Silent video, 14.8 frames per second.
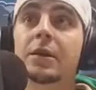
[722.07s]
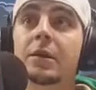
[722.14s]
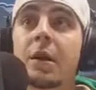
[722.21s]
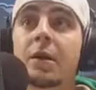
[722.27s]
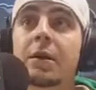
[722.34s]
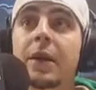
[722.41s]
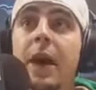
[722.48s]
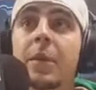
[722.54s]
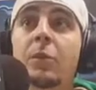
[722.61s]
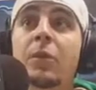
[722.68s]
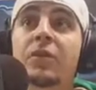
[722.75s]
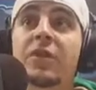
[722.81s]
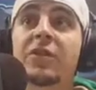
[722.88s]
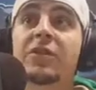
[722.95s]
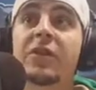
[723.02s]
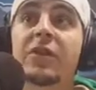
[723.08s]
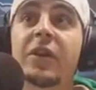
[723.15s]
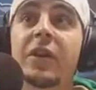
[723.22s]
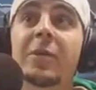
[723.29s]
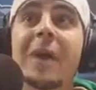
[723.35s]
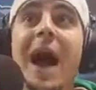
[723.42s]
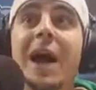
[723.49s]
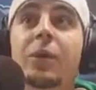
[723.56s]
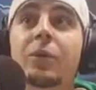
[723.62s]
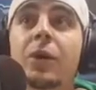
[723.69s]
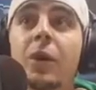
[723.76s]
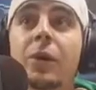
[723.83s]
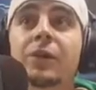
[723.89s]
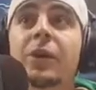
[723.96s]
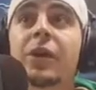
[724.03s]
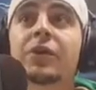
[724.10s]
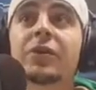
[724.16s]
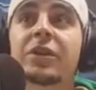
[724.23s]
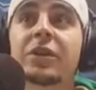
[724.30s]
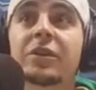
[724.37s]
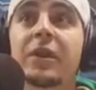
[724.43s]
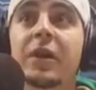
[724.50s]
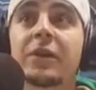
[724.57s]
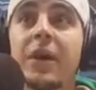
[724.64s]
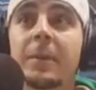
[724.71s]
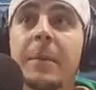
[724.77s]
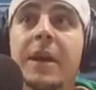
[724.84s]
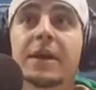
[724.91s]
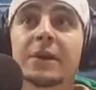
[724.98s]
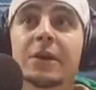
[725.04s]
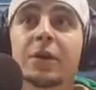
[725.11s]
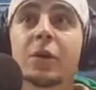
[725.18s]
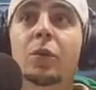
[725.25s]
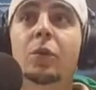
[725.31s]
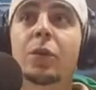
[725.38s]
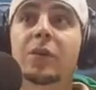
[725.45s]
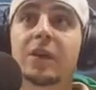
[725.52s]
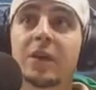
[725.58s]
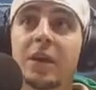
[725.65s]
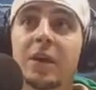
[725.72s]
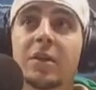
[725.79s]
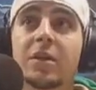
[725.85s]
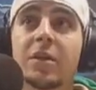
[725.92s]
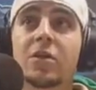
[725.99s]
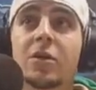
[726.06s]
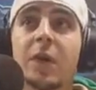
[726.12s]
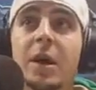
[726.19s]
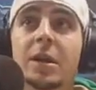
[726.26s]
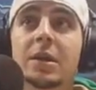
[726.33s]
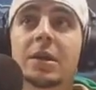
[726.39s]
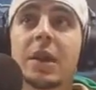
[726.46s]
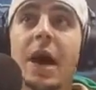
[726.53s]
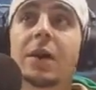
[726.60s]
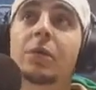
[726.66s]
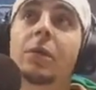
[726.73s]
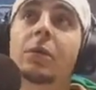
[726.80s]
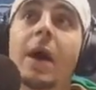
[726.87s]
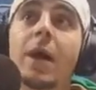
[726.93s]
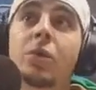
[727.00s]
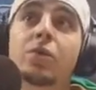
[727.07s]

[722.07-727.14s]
Notre Dame will visit them. I don't know if they made a deal with the ticket situation. I don't know how